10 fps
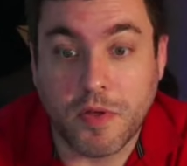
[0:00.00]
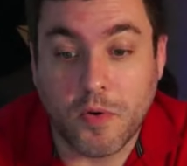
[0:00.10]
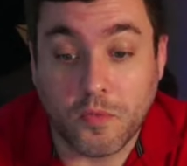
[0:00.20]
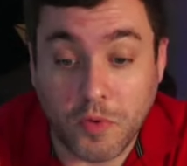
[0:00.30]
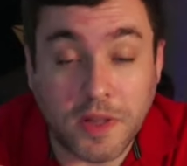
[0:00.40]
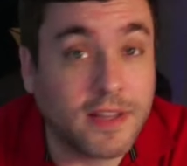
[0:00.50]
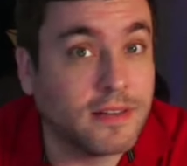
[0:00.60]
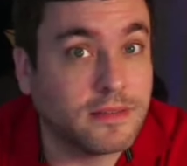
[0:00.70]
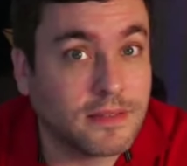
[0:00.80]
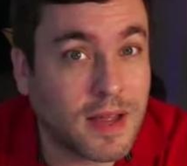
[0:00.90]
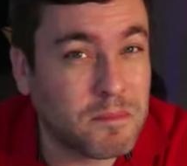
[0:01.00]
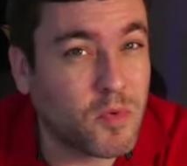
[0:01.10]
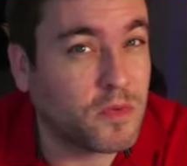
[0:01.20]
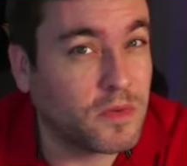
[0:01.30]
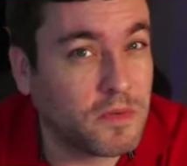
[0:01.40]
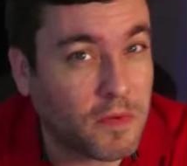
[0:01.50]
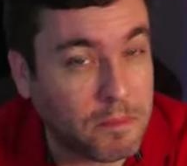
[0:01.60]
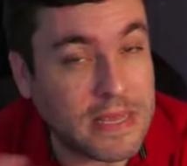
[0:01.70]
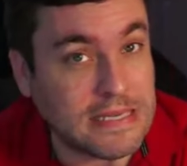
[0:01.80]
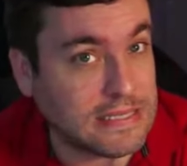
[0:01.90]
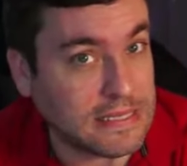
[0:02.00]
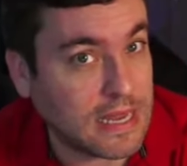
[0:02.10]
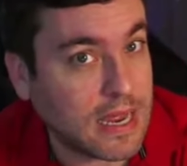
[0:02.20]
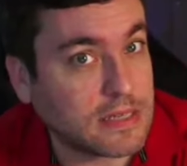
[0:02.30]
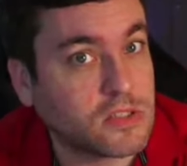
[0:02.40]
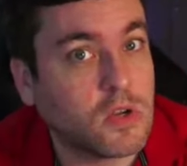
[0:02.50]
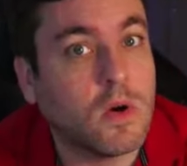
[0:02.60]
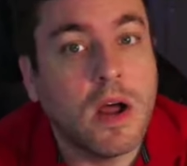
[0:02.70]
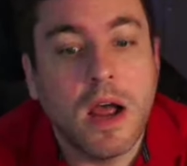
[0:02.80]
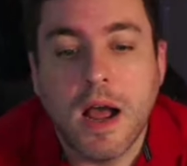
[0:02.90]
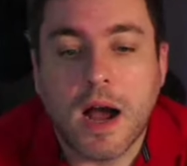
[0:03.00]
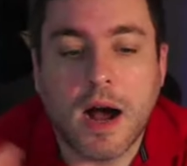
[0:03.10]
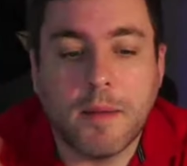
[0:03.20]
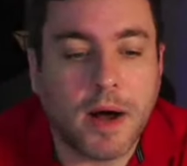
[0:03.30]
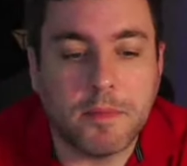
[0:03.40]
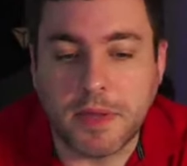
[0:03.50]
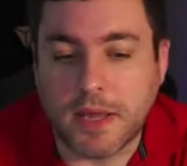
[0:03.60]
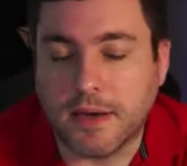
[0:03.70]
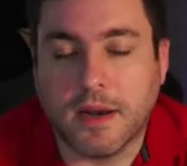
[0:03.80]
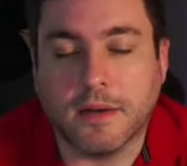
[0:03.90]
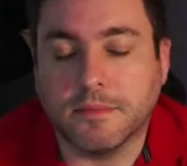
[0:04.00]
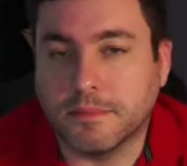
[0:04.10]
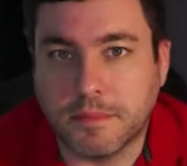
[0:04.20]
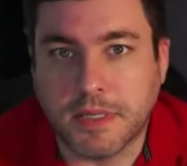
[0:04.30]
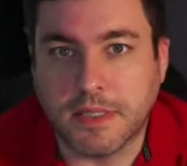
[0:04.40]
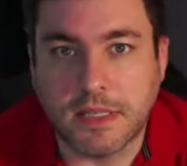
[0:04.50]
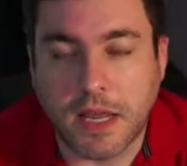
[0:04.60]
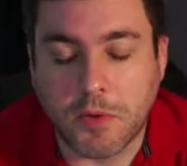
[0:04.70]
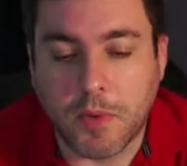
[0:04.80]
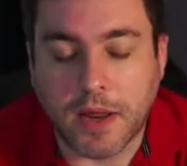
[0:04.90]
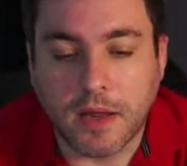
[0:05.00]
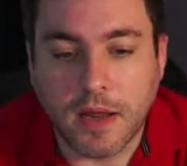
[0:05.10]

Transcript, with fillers: Though, really, I'm more of a PC guy, so um, I'll be getting it on PC anyway.